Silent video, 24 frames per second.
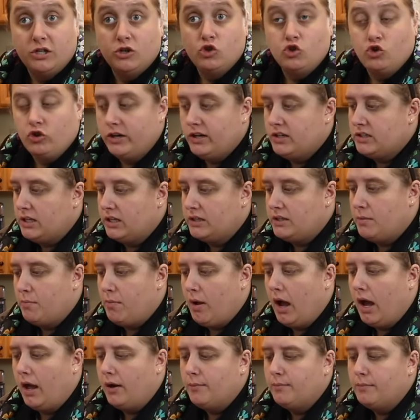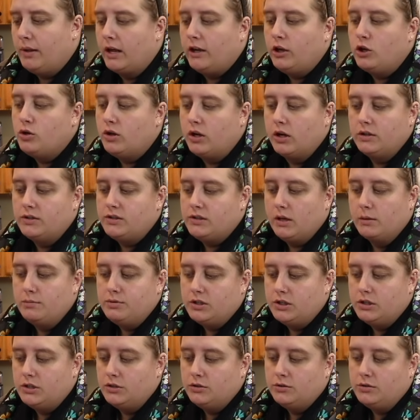and tricks at the bottom, like you could
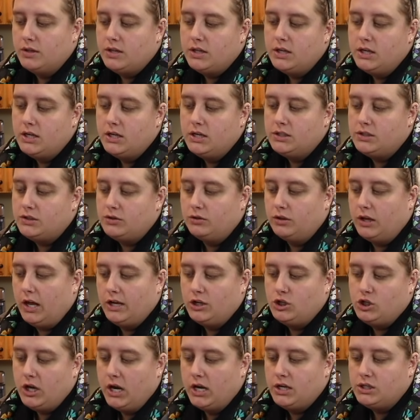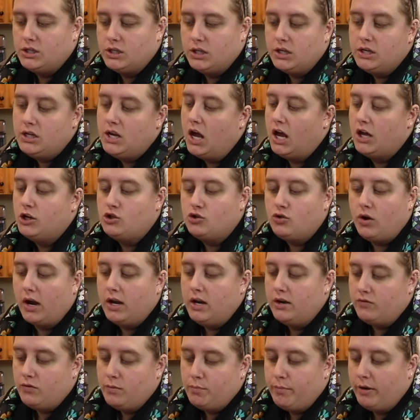substitute this or like change the nut, try
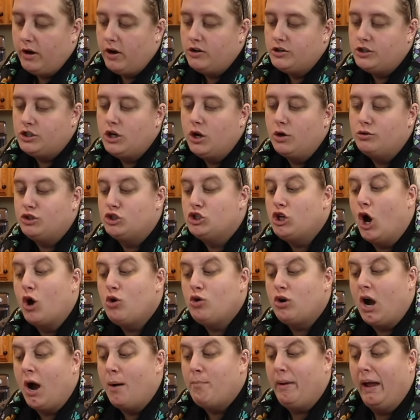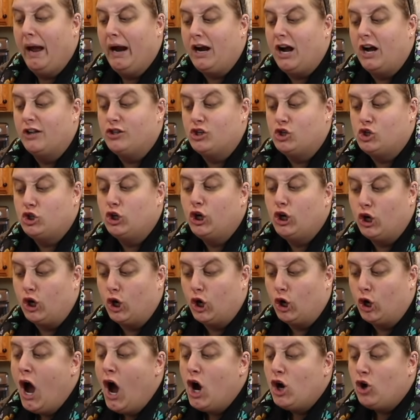different berries. She goes, Don't cut back on the
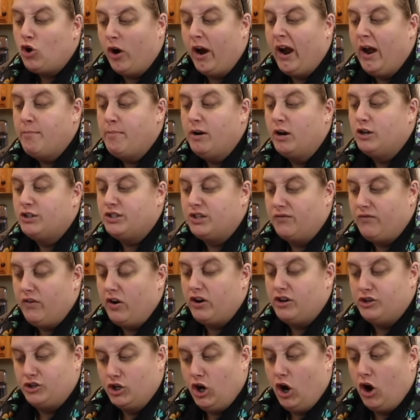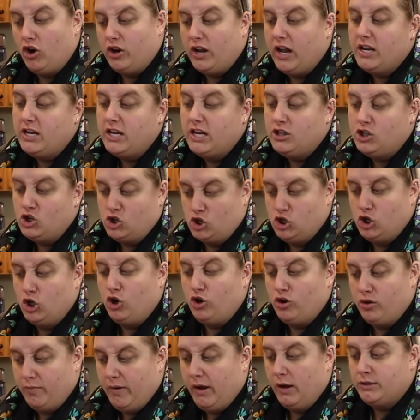sugar. Cranberries are very tart and need the
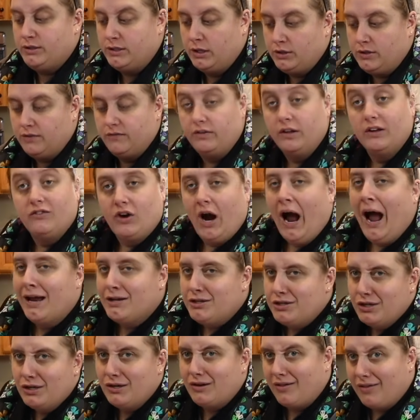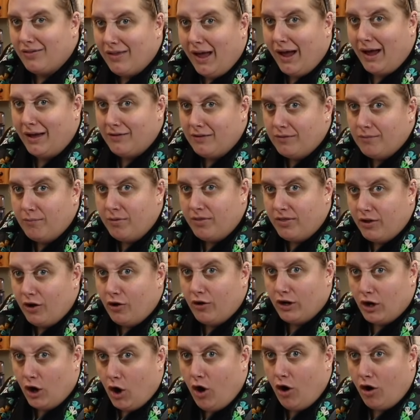sugar to balance out the flavor. I took that
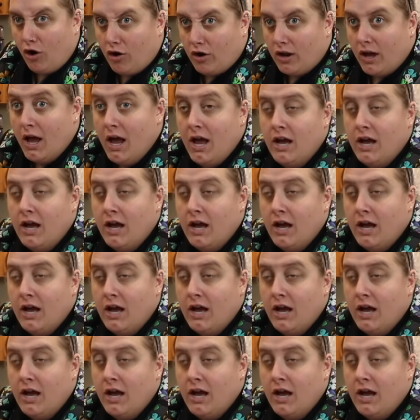theory to heart.